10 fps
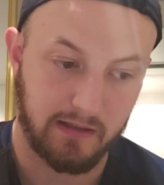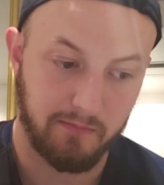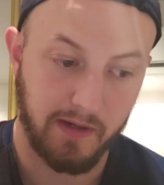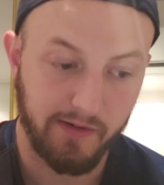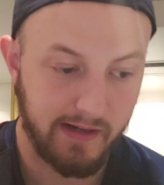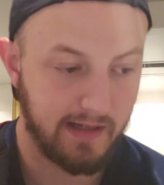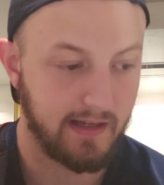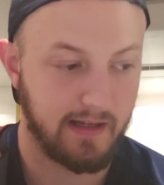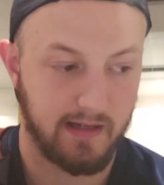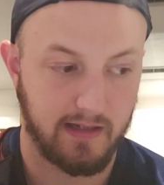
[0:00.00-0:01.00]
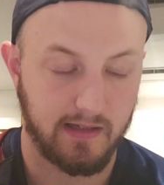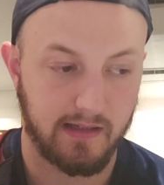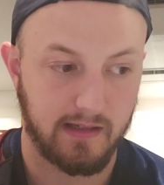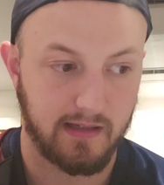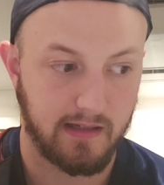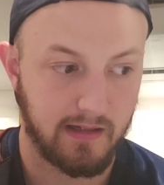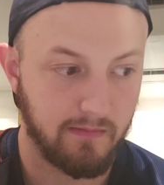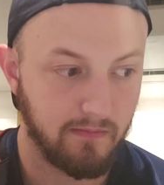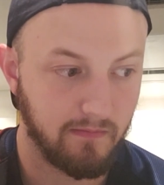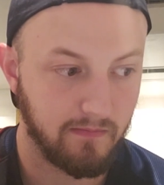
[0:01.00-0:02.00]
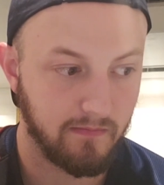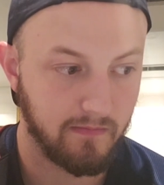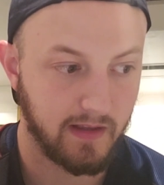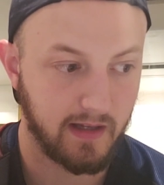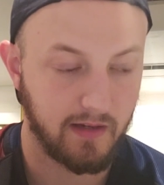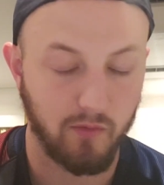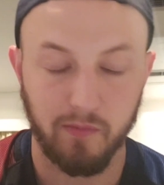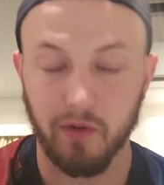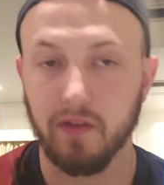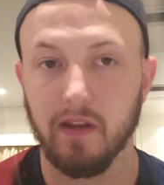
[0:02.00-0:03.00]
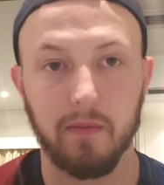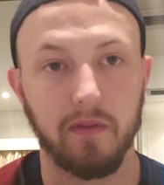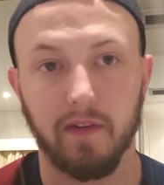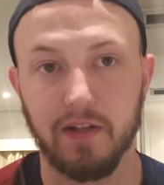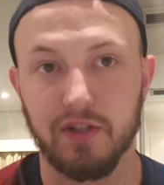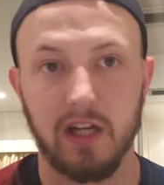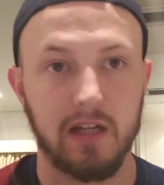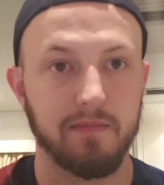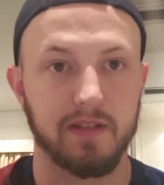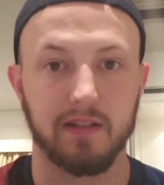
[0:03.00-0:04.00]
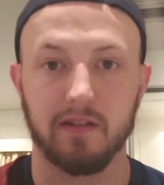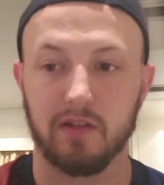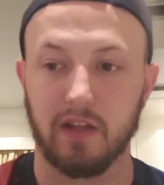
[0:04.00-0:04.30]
Mary, and that we're both able to find jobs and